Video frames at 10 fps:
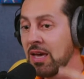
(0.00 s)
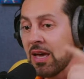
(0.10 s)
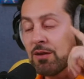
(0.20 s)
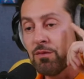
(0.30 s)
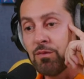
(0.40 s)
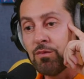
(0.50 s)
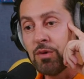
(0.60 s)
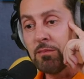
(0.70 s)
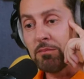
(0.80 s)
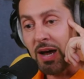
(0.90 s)
And
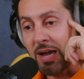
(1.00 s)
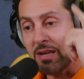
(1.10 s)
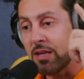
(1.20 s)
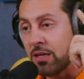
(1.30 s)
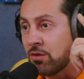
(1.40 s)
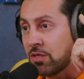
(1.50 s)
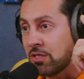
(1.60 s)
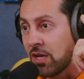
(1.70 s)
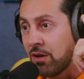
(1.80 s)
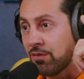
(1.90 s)
reminding
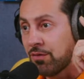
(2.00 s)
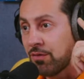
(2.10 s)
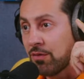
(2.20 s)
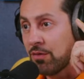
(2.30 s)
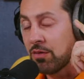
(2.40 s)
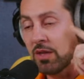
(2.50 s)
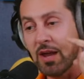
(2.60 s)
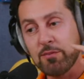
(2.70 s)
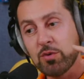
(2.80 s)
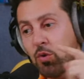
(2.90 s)
yourself that
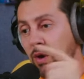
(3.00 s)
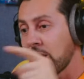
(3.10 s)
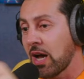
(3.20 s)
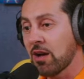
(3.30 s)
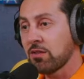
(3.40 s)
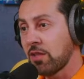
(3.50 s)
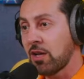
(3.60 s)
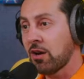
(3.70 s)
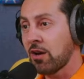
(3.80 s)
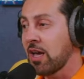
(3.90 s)
I'm going out
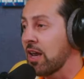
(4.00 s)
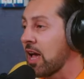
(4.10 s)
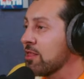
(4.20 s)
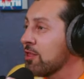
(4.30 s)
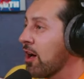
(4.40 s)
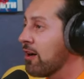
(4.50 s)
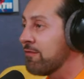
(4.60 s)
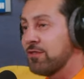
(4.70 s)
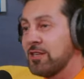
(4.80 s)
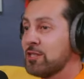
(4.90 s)
there and I
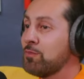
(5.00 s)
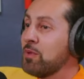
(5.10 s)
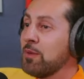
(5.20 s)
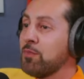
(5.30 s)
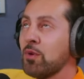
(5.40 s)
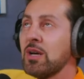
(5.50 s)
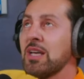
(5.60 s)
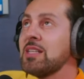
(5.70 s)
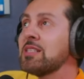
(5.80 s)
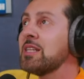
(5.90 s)
love these people
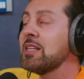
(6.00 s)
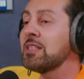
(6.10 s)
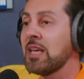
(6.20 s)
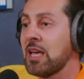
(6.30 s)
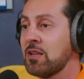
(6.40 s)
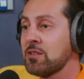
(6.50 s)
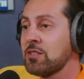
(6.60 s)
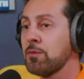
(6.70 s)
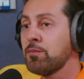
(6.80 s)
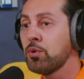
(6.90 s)

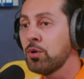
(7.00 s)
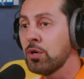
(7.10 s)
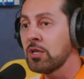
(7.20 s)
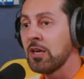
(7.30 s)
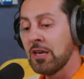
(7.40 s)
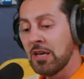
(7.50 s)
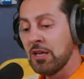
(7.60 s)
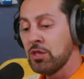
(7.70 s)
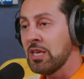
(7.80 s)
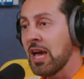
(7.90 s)
instantaneously put
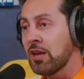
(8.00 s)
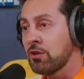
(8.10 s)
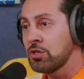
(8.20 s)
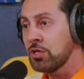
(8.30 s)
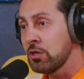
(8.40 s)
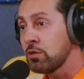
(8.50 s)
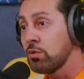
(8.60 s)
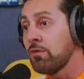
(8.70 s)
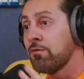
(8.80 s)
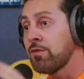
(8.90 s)
the energy
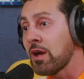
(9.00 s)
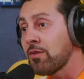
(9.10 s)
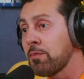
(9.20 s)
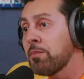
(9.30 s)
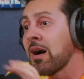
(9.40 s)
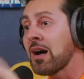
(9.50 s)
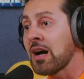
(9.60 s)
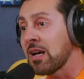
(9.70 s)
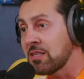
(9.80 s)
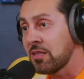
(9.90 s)
into a very
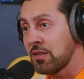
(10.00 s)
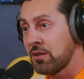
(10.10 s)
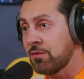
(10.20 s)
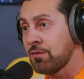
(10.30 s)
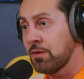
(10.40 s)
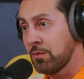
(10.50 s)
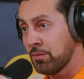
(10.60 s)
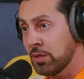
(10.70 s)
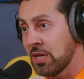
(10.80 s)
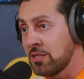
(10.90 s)
positive
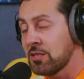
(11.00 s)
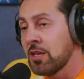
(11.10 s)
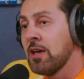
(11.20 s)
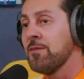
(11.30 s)
place.